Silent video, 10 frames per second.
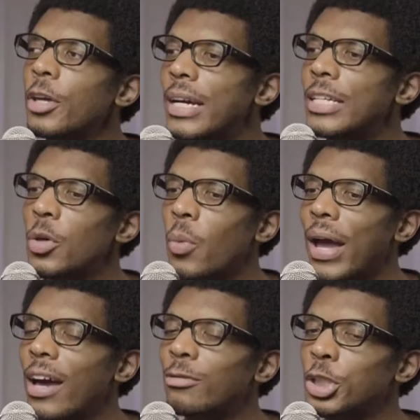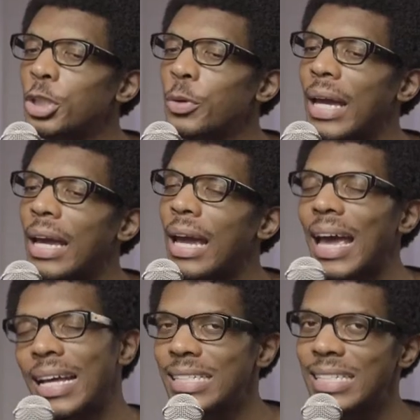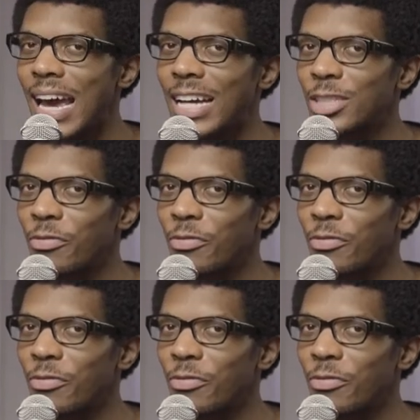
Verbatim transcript: There is a way of shooting Instax